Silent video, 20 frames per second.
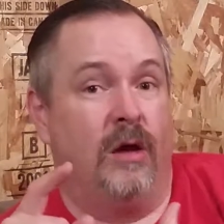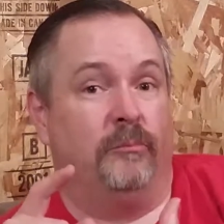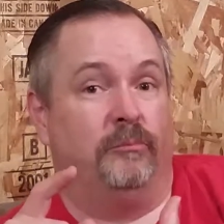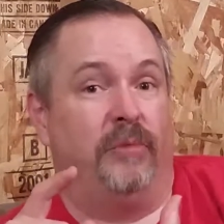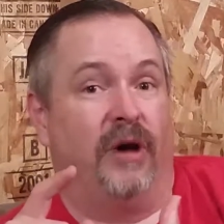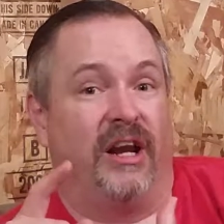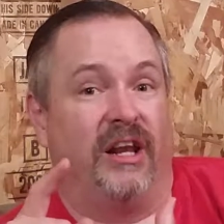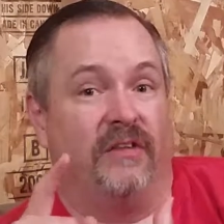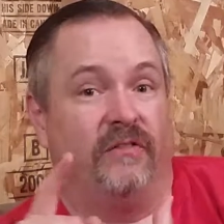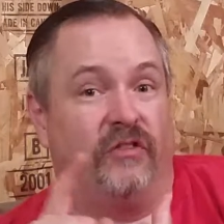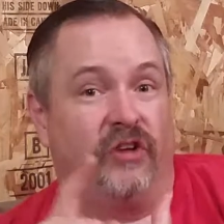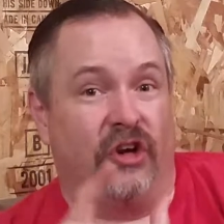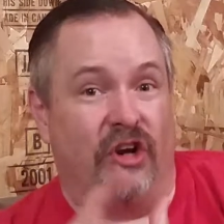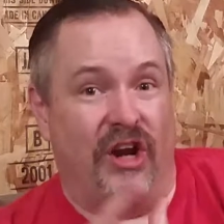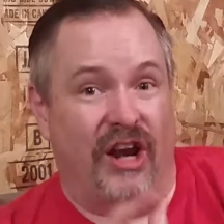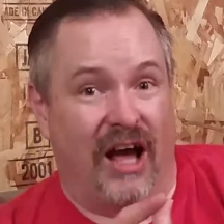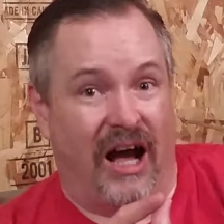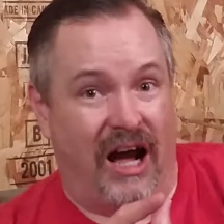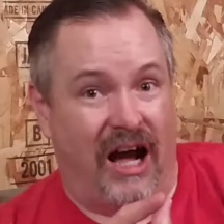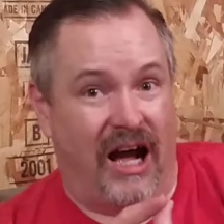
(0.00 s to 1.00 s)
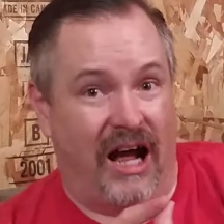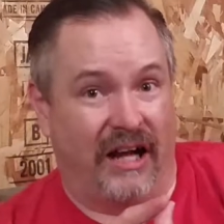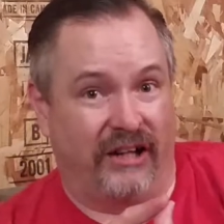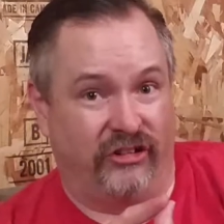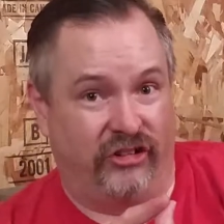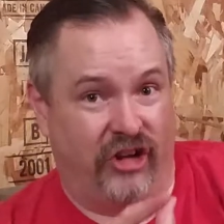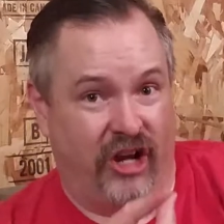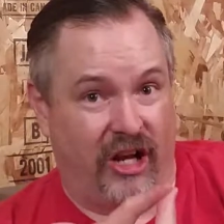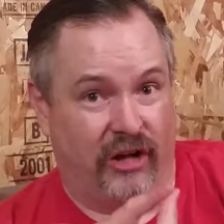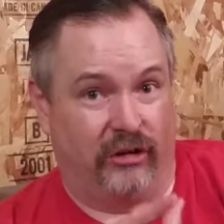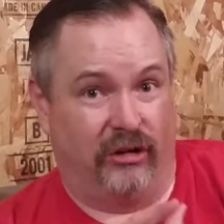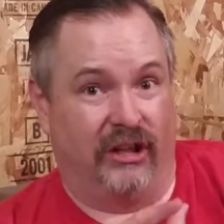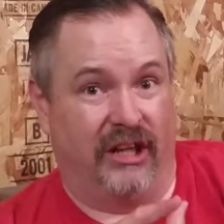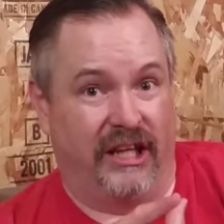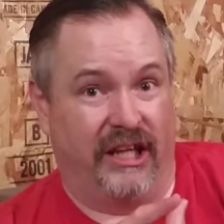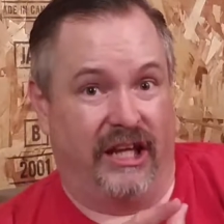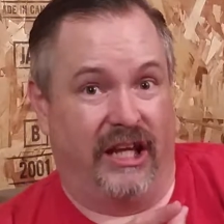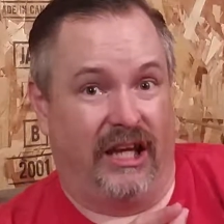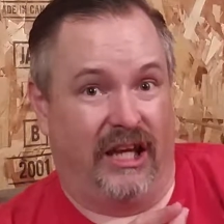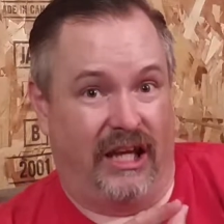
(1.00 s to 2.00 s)
But if you're not,
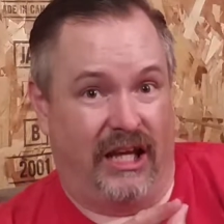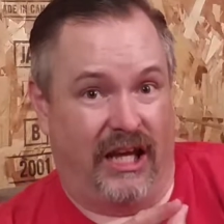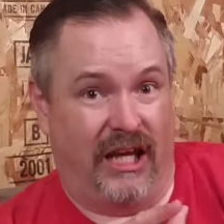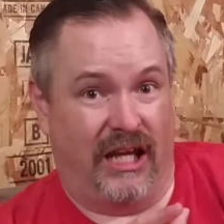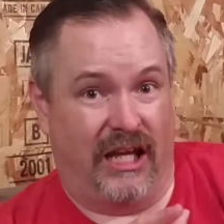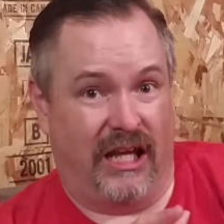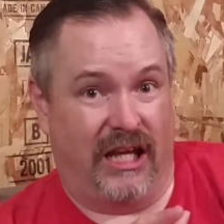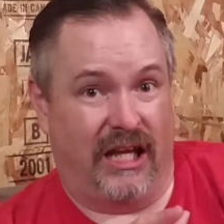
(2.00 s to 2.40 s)
generally,